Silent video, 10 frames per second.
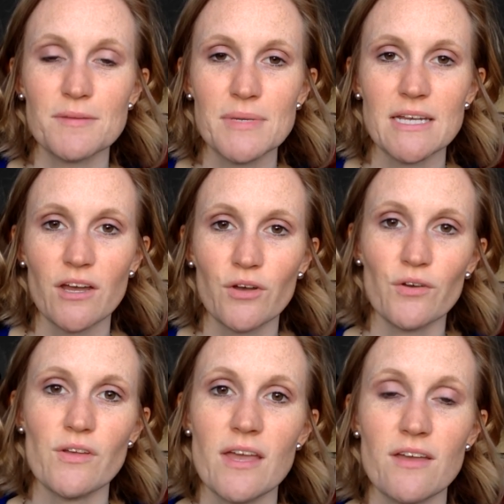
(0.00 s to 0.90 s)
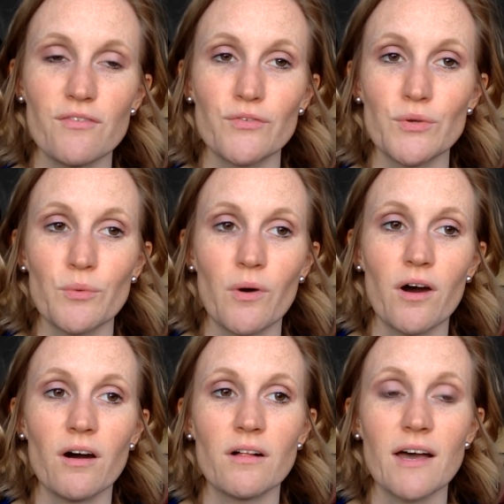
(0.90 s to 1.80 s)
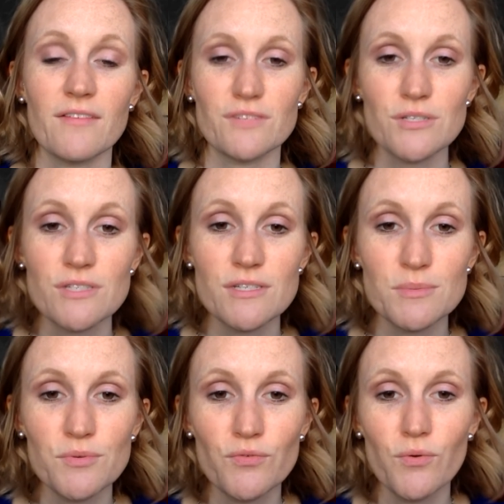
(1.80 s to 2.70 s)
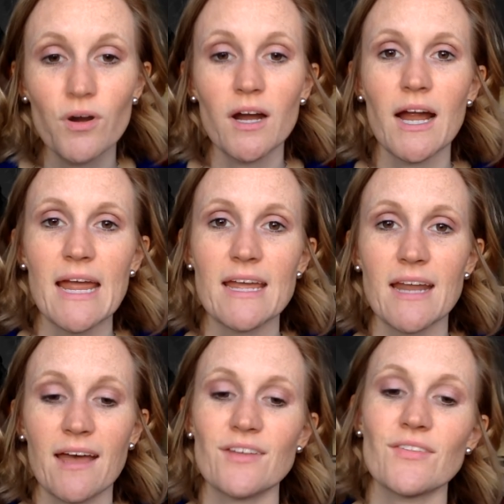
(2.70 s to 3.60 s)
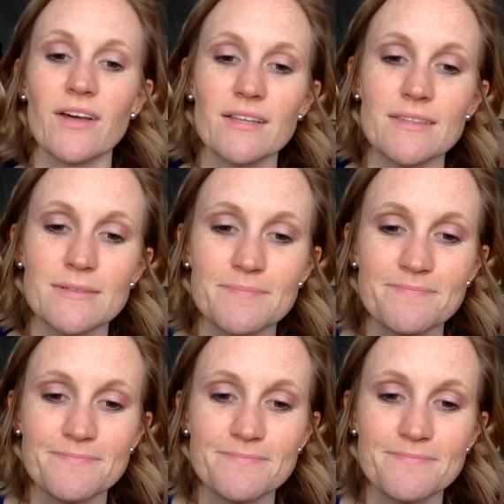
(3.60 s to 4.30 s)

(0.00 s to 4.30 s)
Let me know if you all have used those before and how you like them.